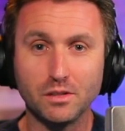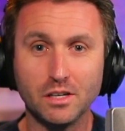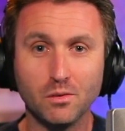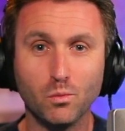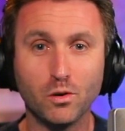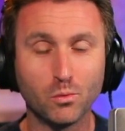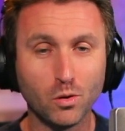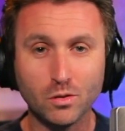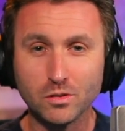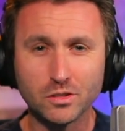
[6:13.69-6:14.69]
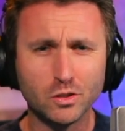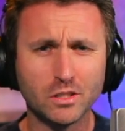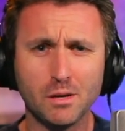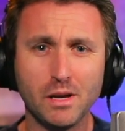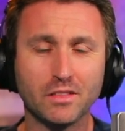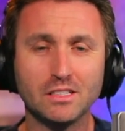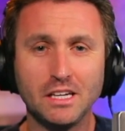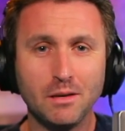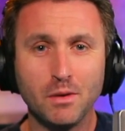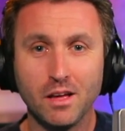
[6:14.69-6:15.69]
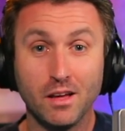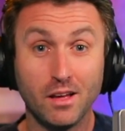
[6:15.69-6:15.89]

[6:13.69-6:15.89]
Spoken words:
You know, what roles, who's going to make the team?